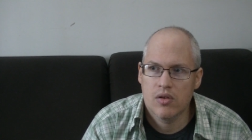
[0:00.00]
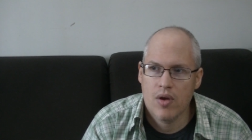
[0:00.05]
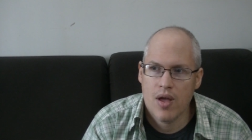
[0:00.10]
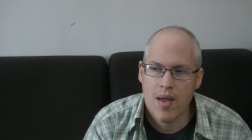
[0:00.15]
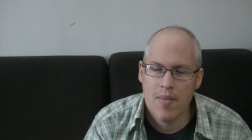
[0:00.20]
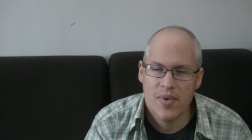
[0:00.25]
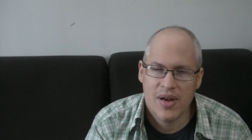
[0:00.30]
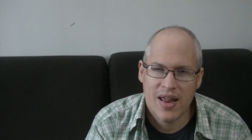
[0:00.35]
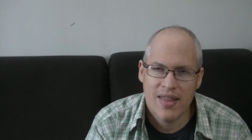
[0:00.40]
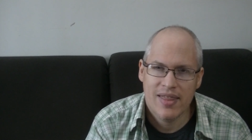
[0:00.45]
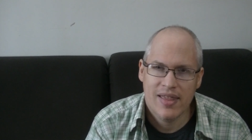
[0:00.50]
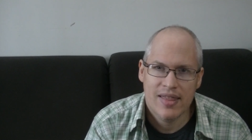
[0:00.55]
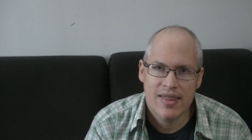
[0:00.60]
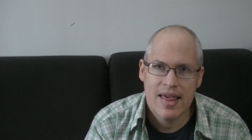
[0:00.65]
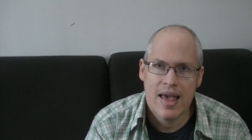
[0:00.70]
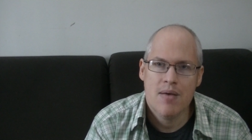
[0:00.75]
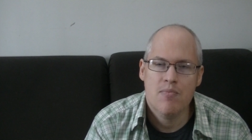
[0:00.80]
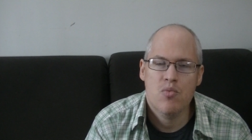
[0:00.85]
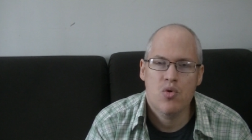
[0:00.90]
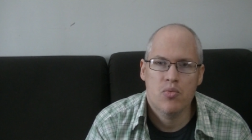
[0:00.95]
I mean, in
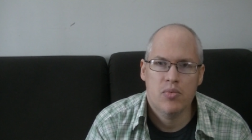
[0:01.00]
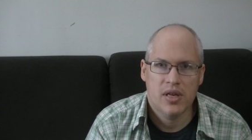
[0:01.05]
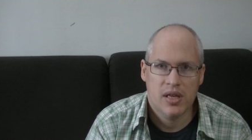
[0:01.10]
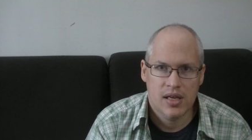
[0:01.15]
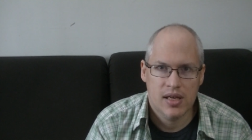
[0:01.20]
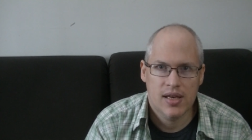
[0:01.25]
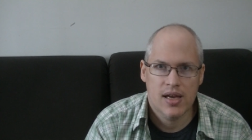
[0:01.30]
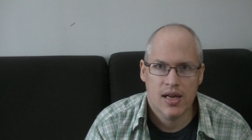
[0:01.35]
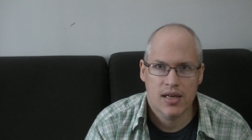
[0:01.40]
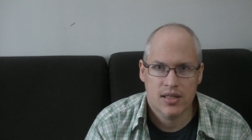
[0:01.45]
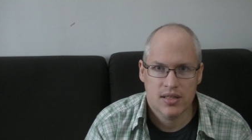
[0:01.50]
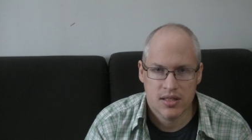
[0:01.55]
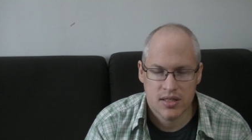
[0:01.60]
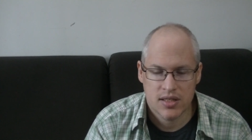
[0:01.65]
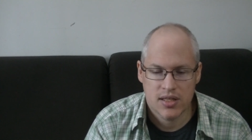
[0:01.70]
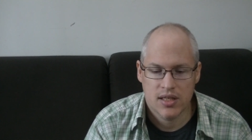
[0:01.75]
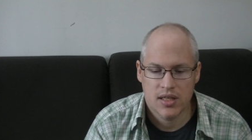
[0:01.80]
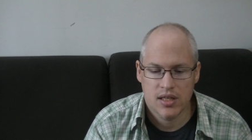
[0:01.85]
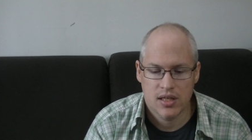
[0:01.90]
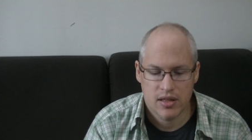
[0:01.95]
that moment, he got to
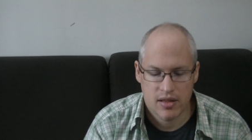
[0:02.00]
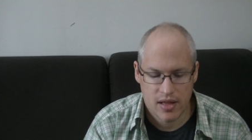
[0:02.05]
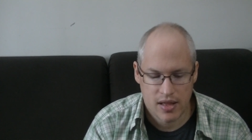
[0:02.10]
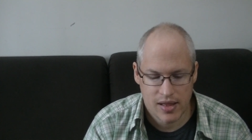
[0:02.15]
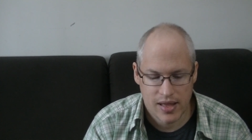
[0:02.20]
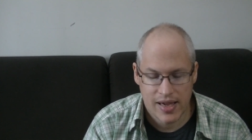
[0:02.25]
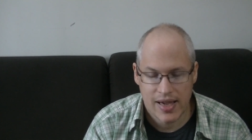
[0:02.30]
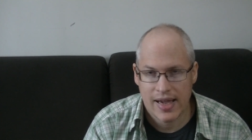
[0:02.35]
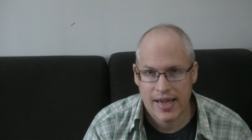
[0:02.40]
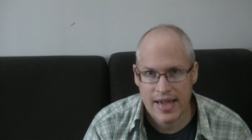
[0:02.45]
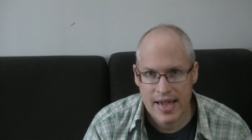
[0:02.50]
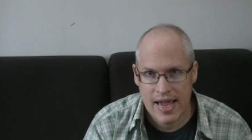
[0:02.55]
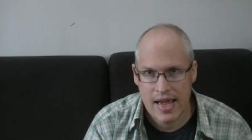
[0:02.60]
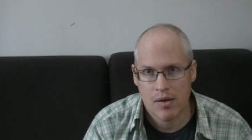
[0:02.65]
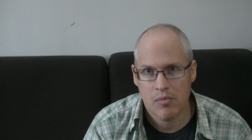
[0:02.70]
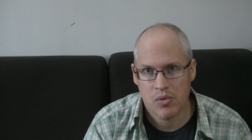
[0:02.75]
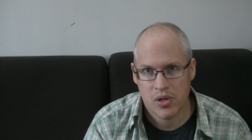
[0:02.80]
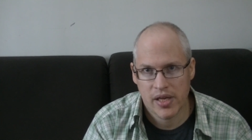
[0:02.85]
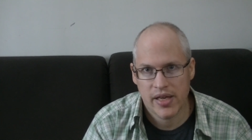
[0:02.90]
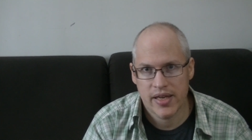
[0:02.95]
see that, like, I
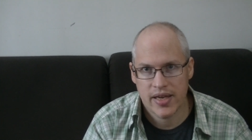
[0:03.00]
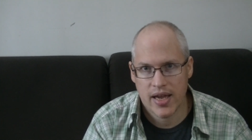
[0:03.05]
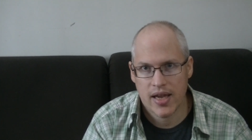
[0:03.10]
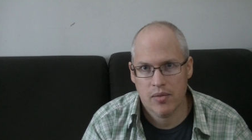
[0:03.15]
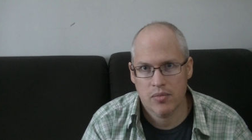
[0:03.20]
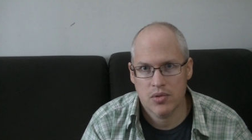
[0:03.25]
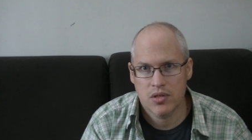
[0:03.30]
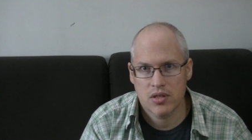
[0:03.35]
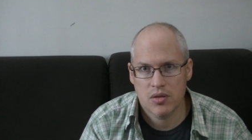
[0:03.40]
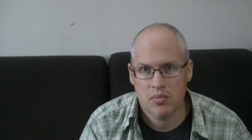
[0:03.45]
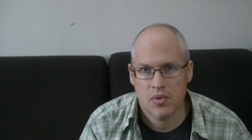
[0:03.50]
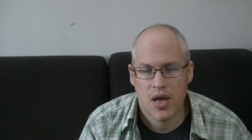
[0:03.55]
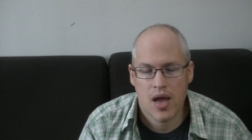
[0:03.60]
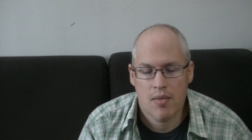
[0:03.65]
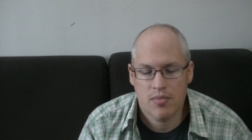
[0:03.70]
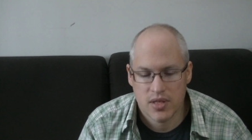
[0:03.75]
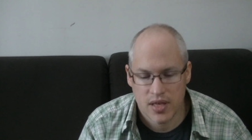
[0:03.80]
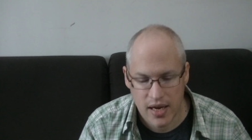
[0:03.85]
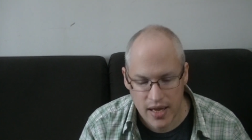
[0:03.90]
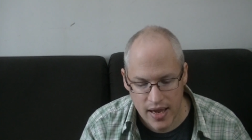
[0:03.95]
can't play games
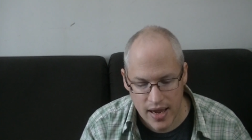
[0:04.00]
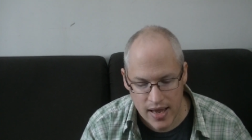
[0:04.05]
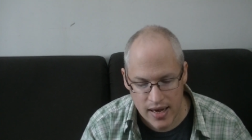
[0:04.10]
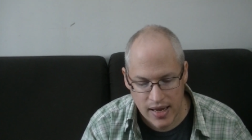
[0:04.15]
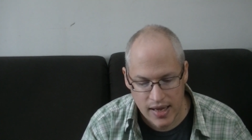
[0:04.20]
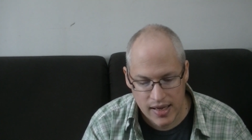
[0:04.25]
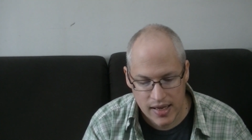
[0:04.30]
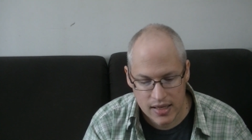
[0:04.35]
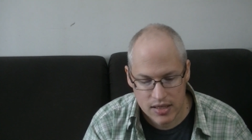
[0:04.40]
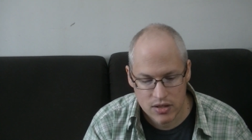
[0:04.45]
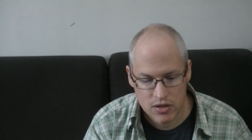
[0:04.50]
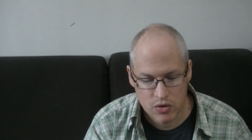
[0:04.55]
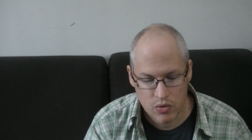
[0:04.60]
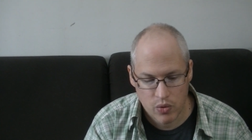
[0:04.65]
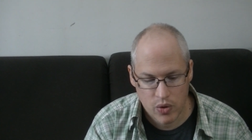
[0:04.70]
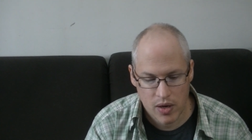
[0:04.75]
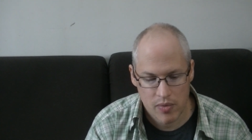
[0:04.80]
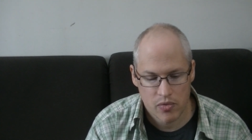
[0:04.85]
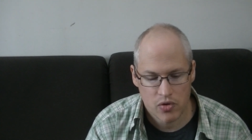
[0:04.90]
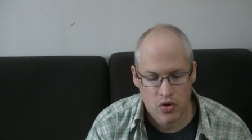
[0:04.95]
sometimes, and I guess so.
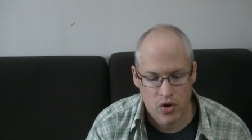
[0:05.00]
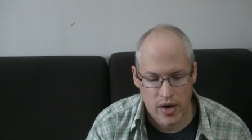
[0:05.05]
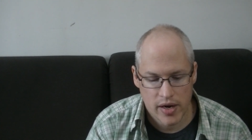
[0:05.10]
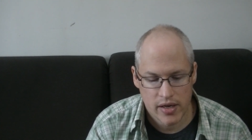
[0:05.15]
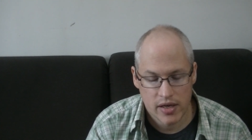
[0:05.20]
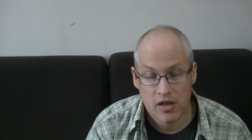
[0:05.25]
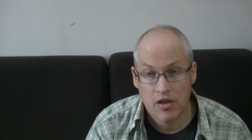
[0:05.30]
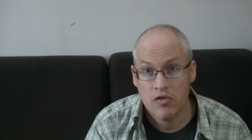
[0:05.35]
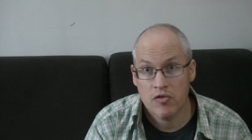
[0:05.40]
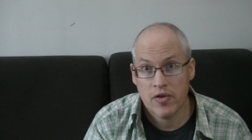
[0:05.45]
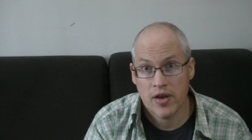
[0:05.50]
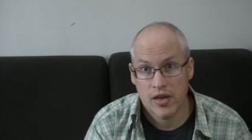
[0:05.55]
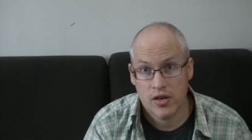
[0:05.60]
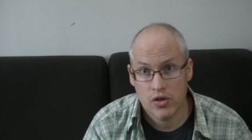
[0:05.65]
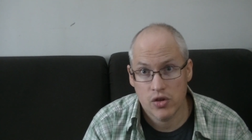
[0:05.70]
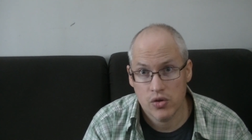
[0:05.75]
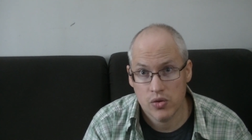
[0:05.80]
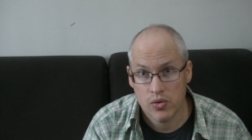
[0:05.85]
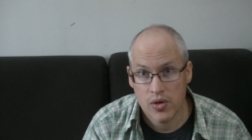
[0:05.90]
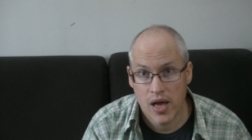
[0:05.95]
What I'm trying to convey to
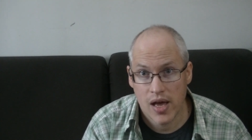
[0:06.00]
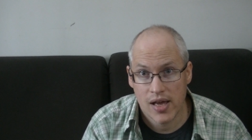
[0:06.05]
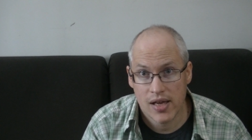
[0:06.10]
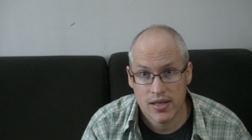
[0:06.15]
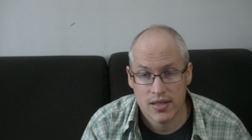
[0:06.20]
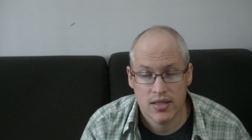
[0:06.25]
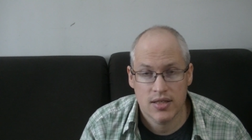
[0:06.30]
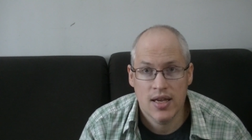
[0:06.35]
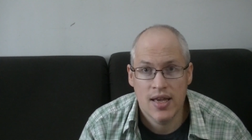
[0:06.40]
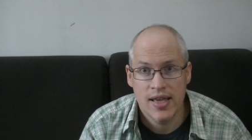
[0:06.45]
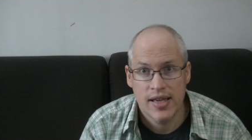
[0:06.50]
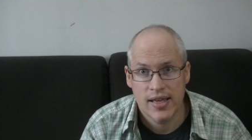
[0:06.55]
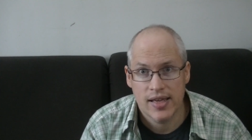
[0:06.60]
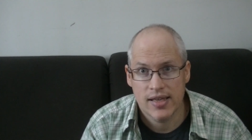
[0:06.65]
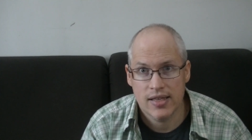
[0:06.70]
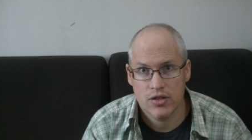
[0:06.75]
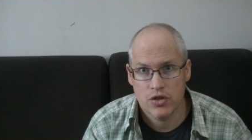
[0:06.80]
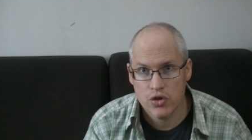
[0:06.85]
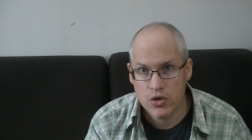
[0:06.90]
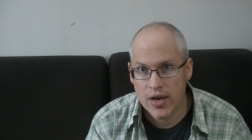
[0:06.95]
you guys
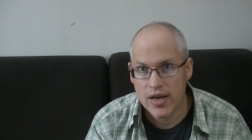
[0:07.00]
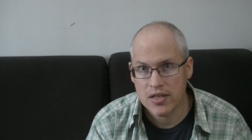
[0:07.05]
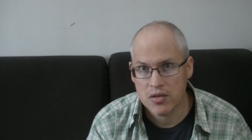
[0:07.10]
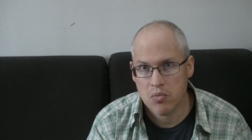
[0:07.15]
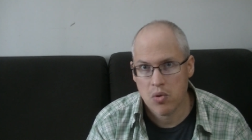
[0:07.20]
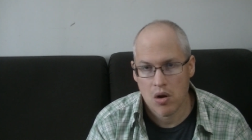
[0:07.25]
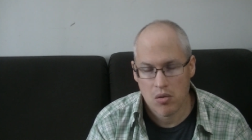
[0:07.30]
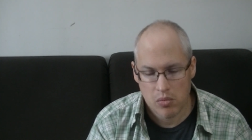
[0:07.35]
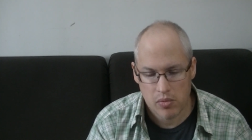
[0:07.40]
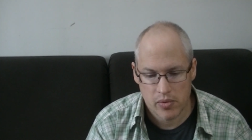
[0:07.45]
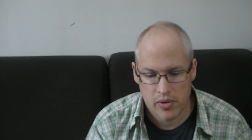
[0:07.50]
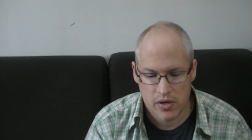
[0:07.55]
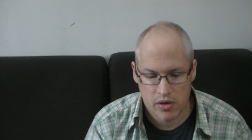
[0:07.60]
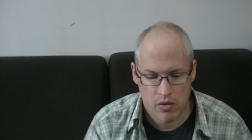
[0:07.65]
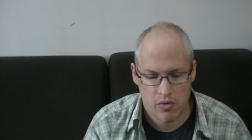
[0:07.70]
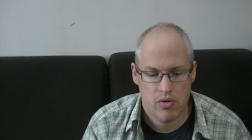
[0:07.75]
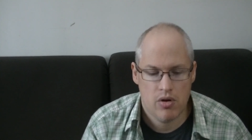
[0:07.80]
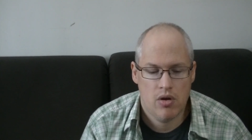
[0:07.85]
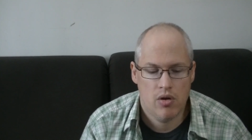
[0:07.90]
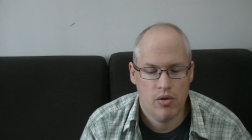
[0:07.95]
is, you guys probably
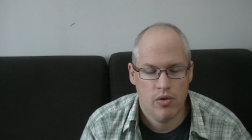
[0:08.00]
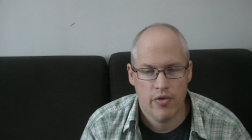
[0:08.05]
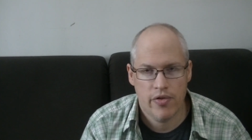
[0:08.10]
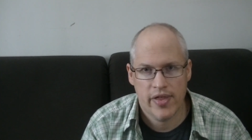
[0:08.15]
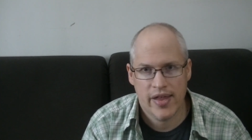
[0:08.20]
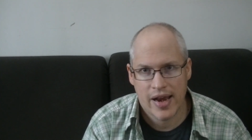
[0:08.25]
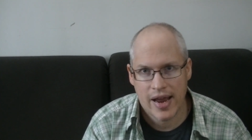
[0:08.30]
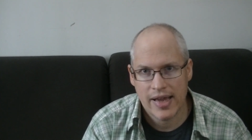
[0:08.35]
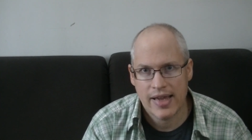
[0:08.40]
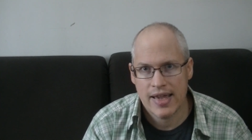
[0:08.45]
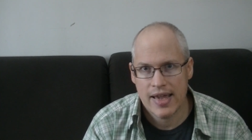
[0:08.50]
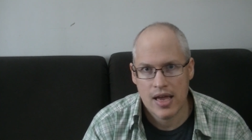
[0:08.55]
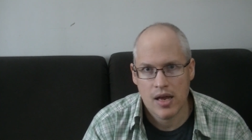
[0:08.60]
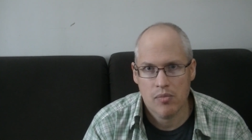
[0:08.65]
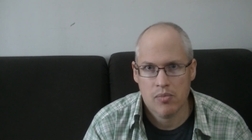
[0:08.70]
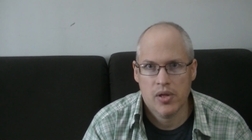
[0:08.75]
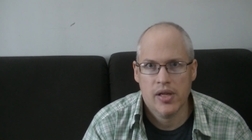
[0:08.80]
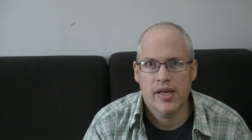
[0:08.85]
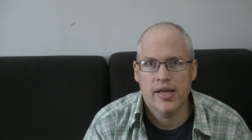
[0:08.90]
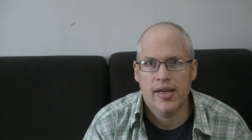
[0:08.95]
don't know that I
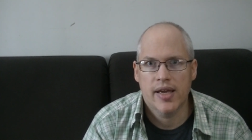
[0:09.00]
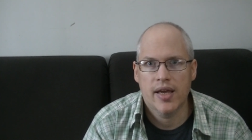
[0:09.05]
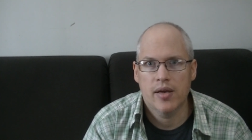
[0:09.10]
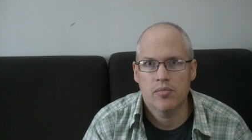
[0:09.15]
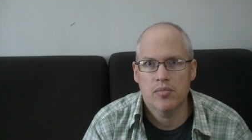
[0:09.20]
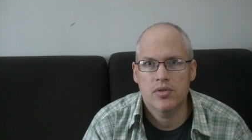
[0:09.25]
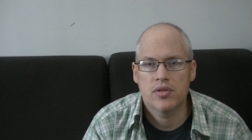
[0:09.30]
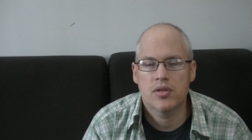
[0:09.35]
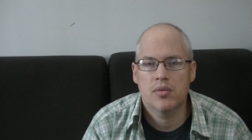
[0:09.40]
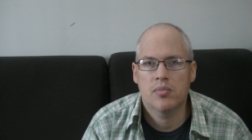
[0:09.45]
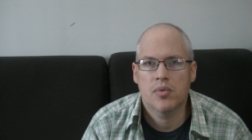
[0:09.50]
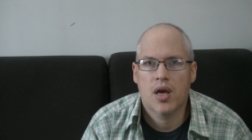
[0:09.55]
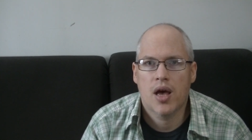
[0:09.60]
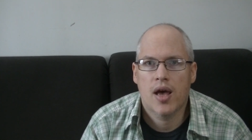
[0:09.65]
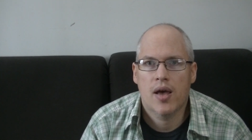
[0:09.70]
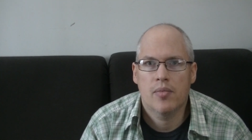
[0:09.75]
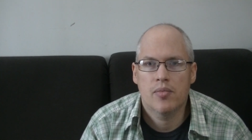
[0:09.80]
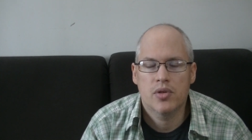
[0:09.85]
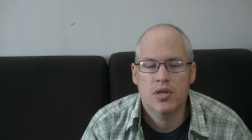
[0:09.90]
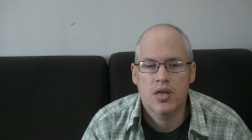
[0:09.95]
can't play games
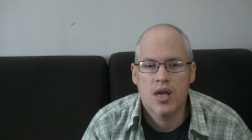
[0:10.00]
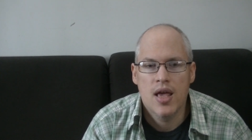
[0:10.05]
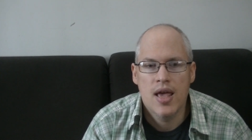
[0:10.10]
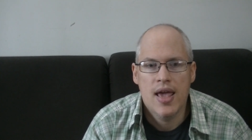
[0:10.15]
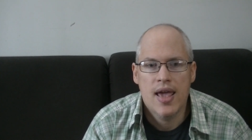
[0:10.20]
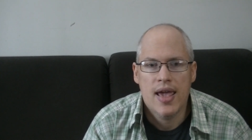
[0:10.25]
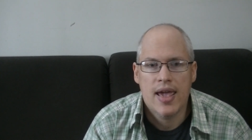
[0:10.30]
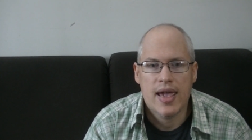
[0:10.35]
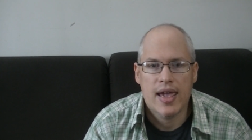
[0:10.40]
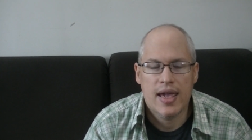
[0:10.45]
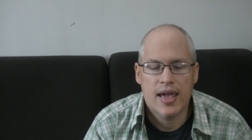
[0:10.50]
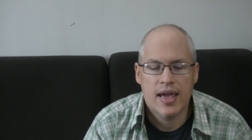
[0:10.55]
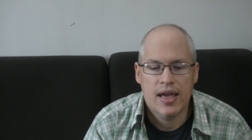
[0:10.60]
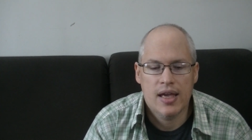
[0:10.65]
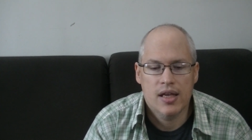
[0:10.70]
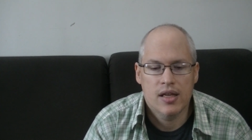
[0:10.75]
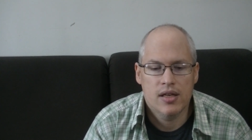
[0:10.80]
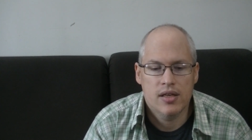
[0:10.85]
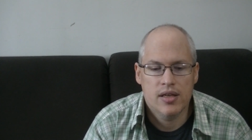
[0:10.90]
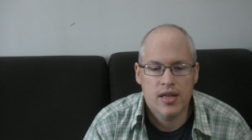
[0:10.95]
sometimes,
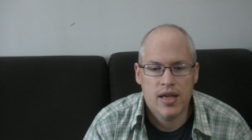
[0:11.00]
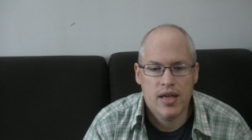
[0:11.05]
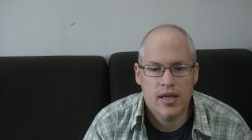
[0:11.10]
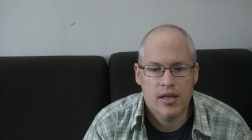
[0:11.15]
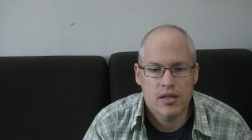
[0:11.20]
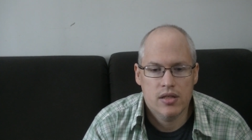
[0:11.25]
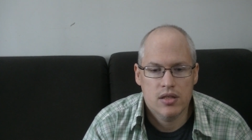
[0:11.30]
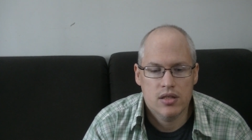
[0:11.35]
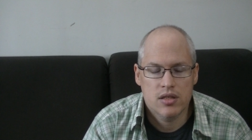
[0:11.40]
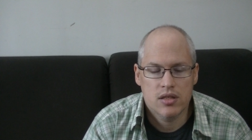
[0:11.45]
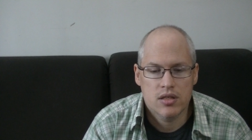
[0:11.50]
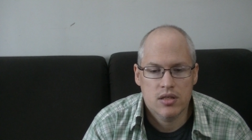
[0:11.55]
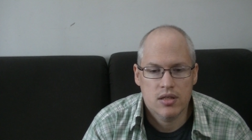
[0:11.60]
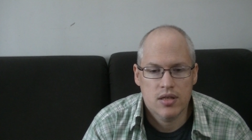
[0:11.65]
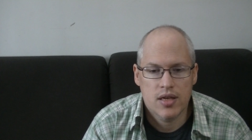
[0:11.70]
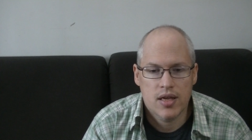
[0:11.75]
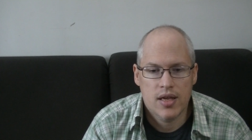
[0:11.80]
and it's